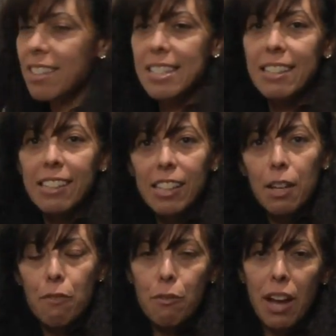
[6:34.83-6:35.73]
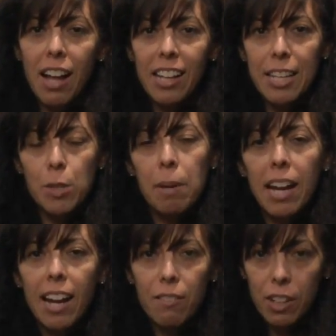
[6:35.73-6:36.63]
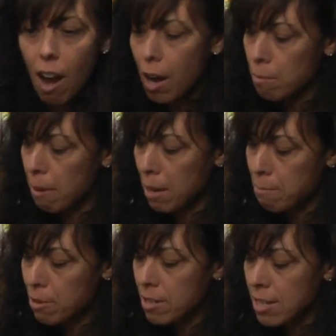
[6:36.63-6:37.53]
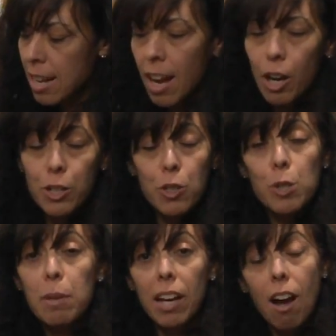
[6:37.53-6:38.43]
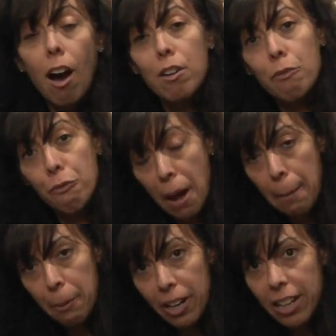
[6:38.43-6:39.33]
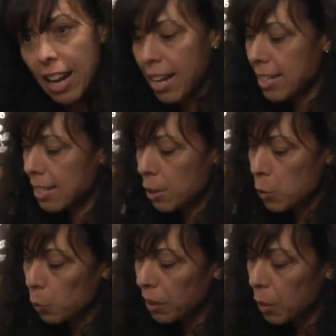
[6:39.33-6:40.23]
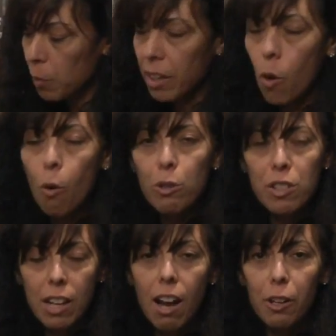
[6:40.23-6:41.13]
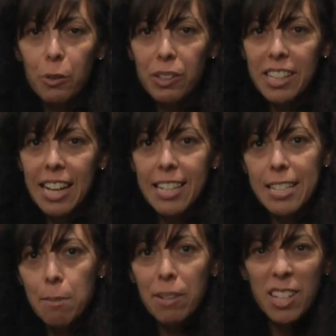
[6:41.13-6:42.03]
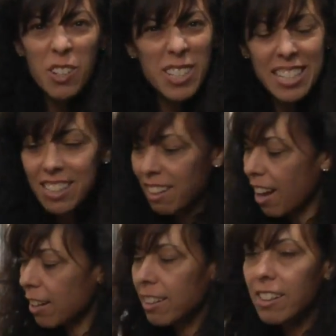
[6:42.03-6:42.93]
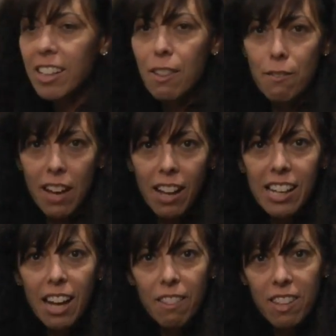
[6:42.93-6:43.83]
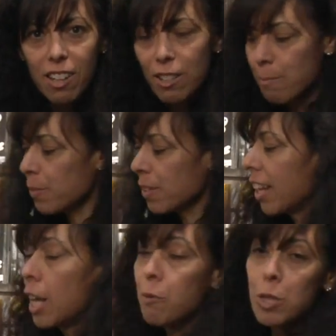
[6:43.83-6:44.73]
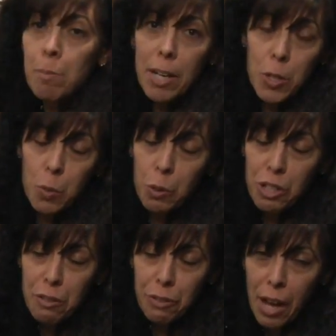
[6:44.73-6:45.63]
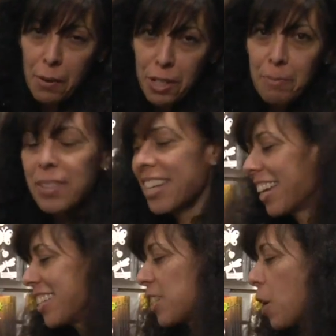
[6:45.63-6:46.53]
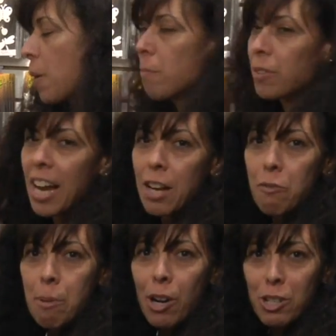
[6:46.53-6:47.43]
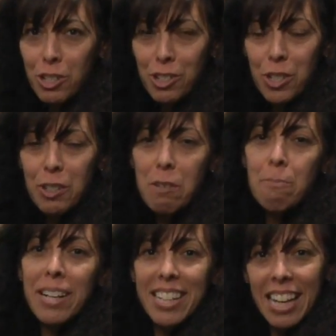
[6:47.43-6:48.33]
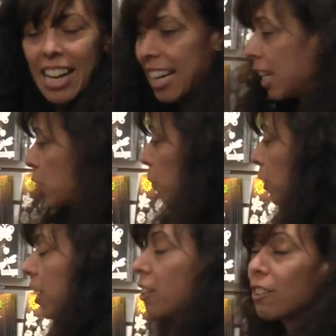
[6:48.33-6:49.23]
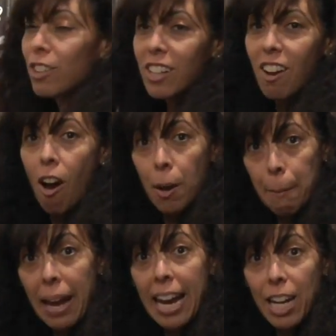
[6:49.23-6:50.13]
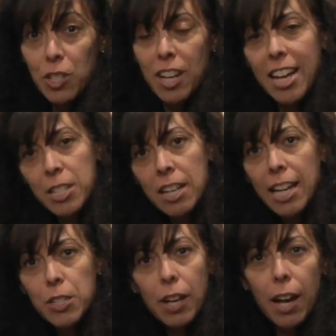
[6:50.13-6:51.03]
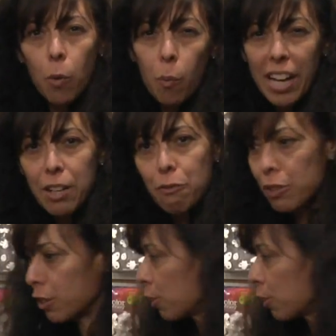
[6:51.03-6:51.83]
this lily of the valley. It's made out of a cotton paper, or a cotton fabric, and it does really well, holds the color really nicely, but you don't see a lot of lily of the valley out there. It was my sorority flower, so I'm kind of impartial to it, but it's a really good look on a page. It has a nice kind of wedding feel